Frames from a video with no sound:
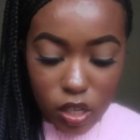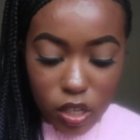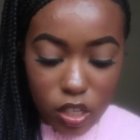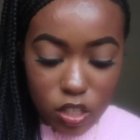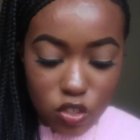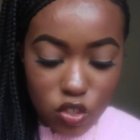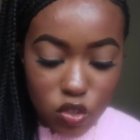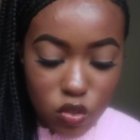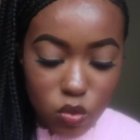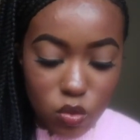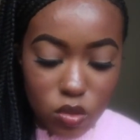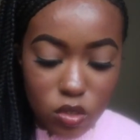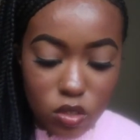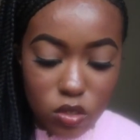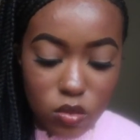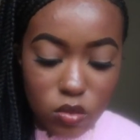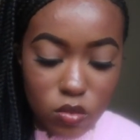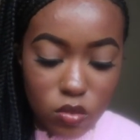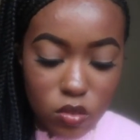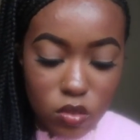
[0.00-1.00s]
I got two of
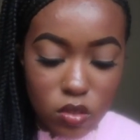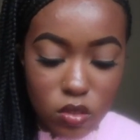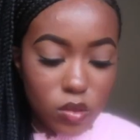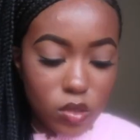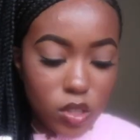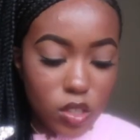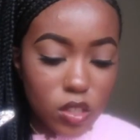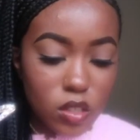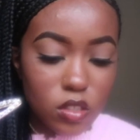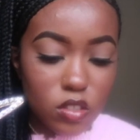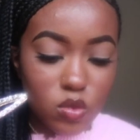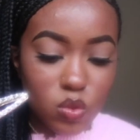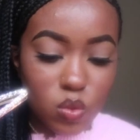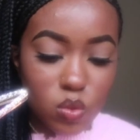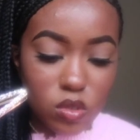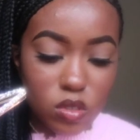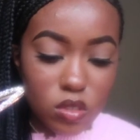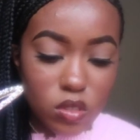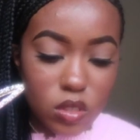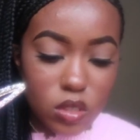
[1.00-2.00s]
those. Okay, this
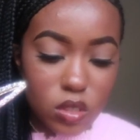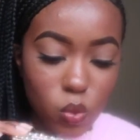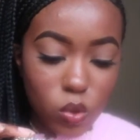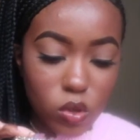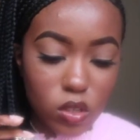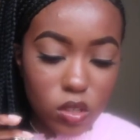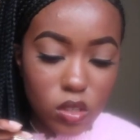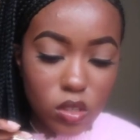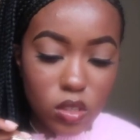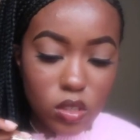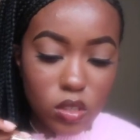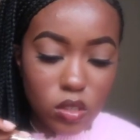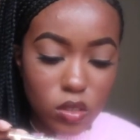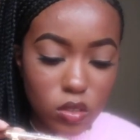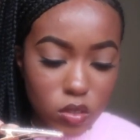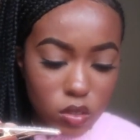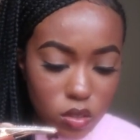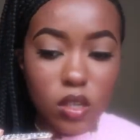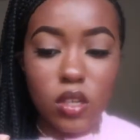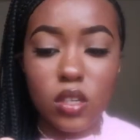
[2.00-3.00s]
one
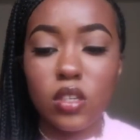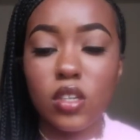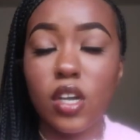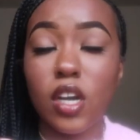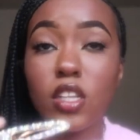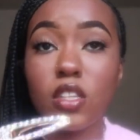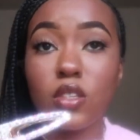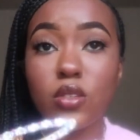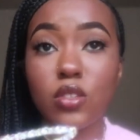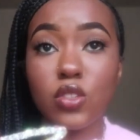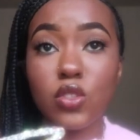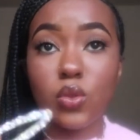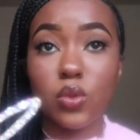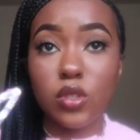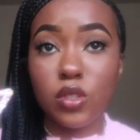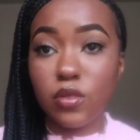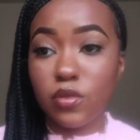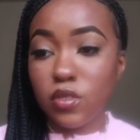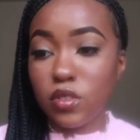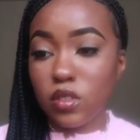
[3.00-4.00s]
was a dollar and
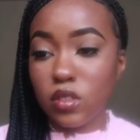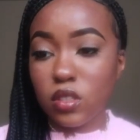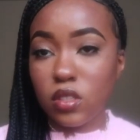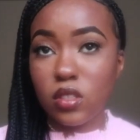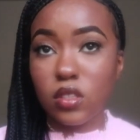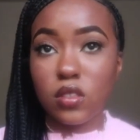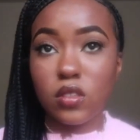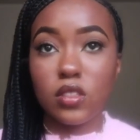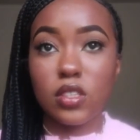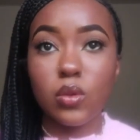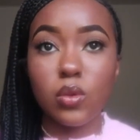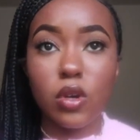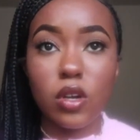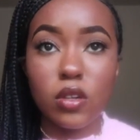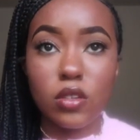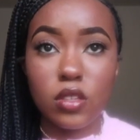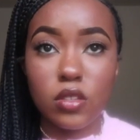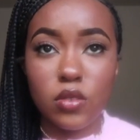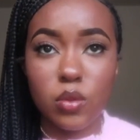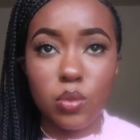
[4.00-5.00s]
twelve cents. They were
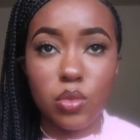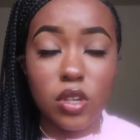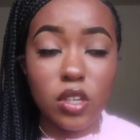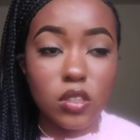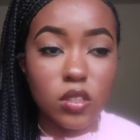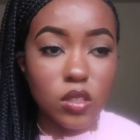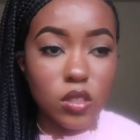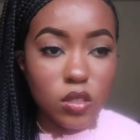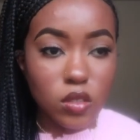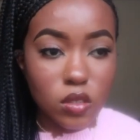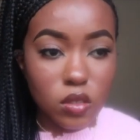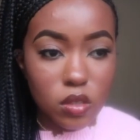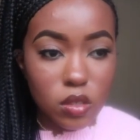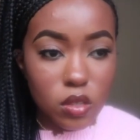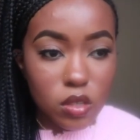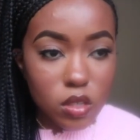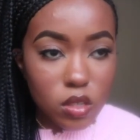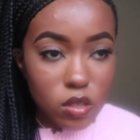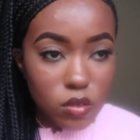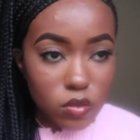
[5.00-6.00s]
all different prices
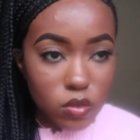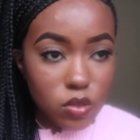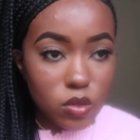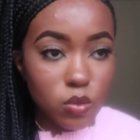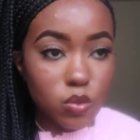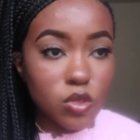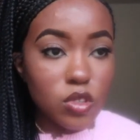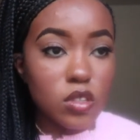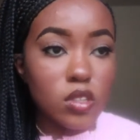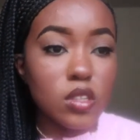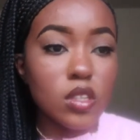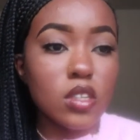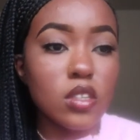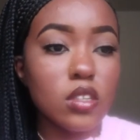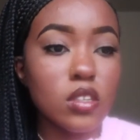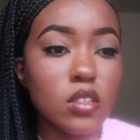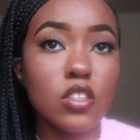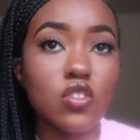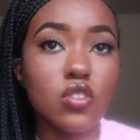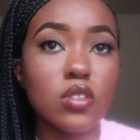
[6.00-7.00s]
for some reason, like
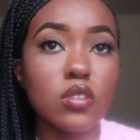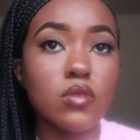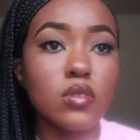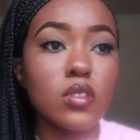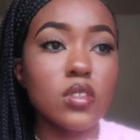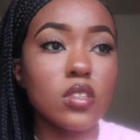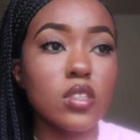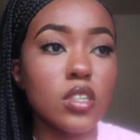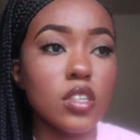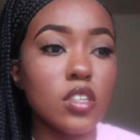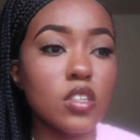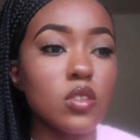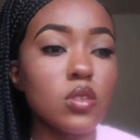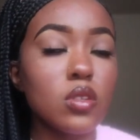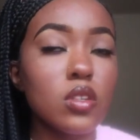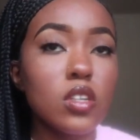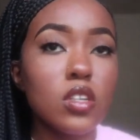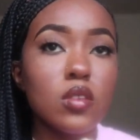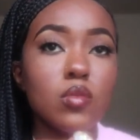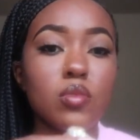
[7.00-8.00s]
each different style.
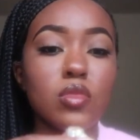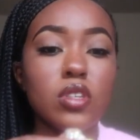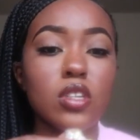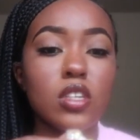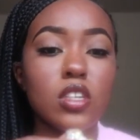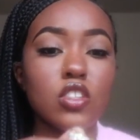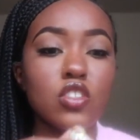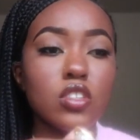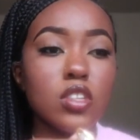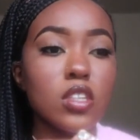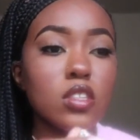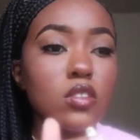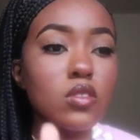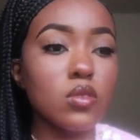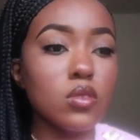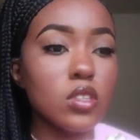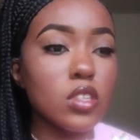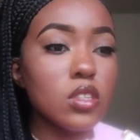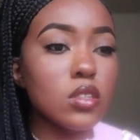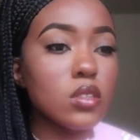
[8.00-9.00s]
But yeah, I just got these
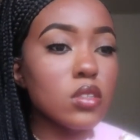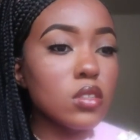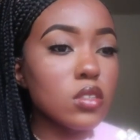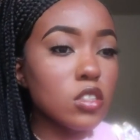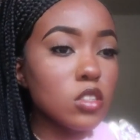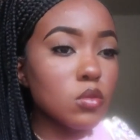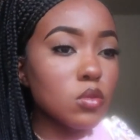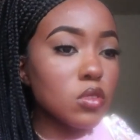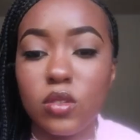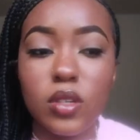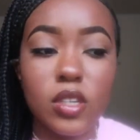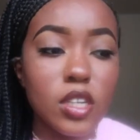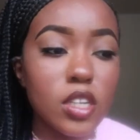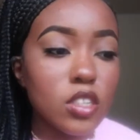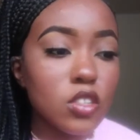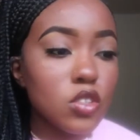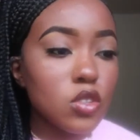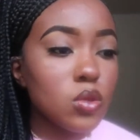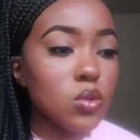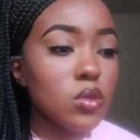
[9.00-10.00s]
little hair clips. So I
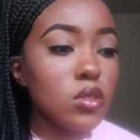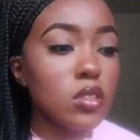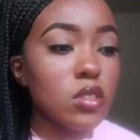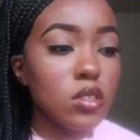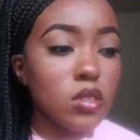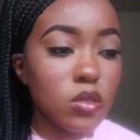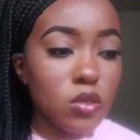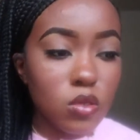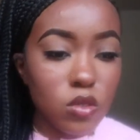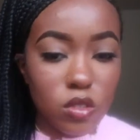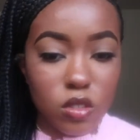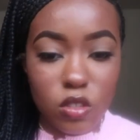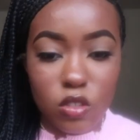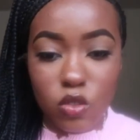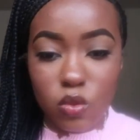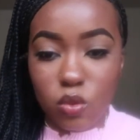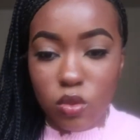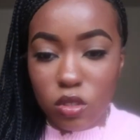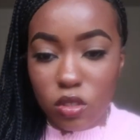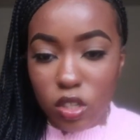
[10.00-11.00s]
got two of those.
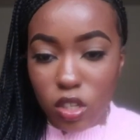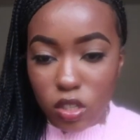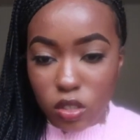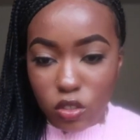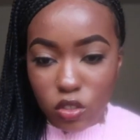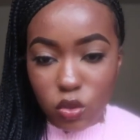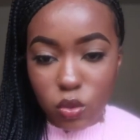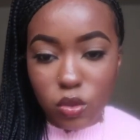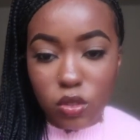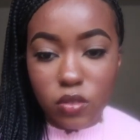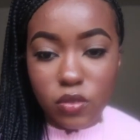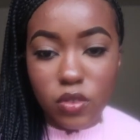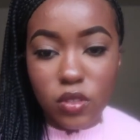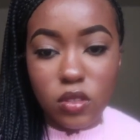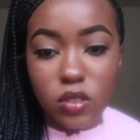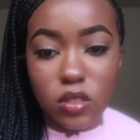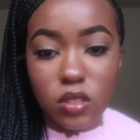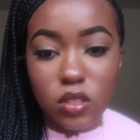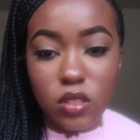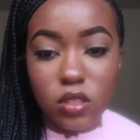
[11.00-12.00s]
Those were
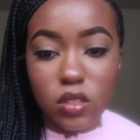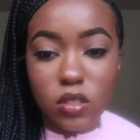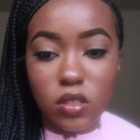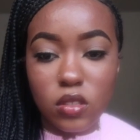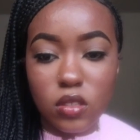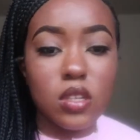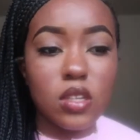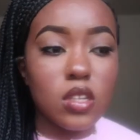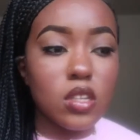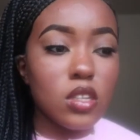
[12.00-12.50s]
$1.12.